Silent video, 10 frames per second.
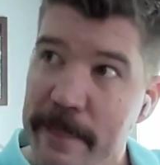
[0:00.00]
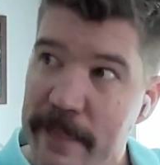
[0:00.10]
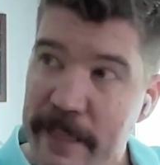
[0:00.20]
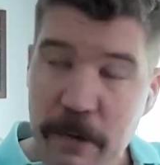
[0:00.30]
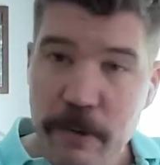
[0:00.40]

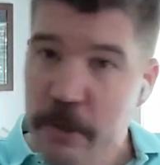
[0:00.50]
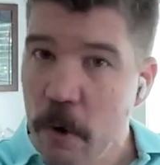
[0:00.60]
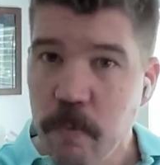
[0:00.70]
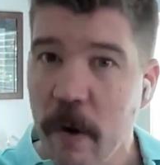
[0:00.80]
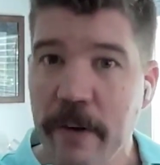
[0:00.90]
There's
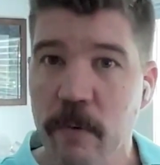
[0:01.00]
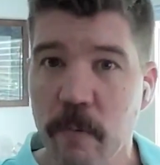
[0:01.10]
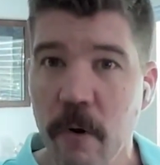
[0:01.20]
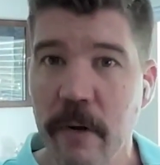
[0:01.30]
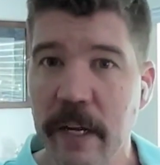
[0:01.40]
no right or
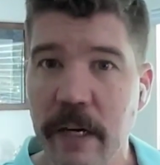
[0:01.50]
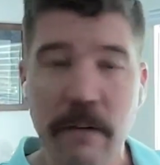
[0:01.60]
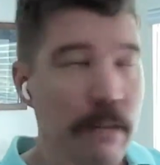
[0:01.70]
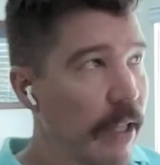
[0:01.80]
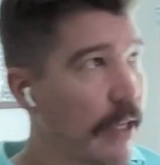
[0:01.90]
wrong
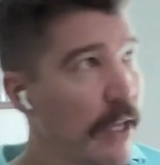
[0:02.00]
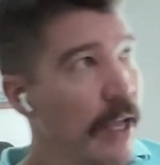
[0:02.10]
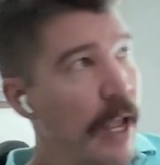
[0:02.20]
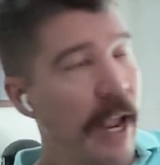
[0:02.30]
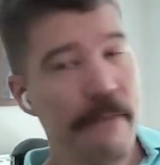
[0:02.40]
here. Like,
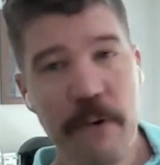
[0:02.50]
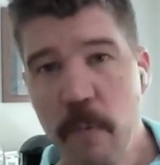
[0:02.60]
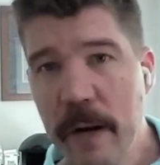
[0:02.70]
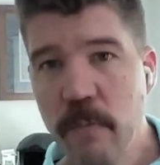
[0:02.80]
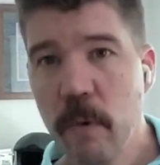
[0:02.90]
if you
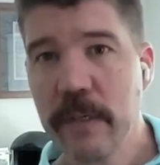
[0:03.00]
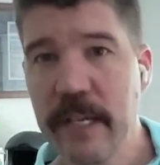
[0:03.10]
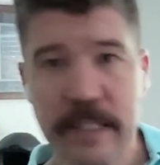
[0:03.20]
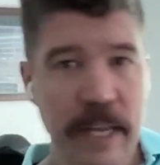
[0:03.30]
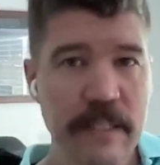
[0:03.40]
went and worked
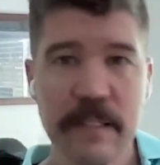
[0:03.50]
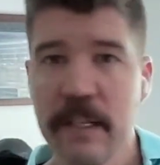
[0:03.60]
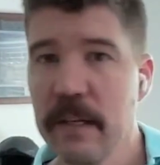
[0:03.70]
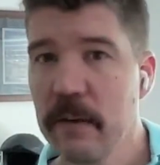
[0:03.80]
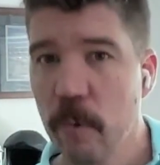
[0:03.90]
at
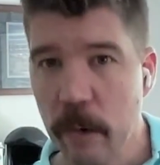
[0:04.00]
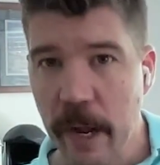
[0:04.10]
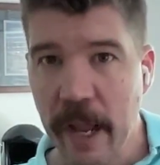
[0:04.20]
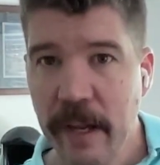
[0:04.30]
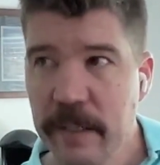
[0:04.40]
Tesla or
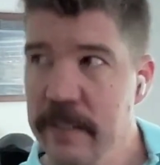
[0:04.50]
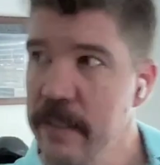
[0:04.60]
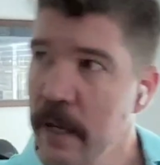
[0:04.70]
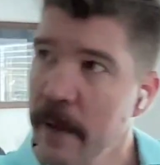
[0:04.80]
X,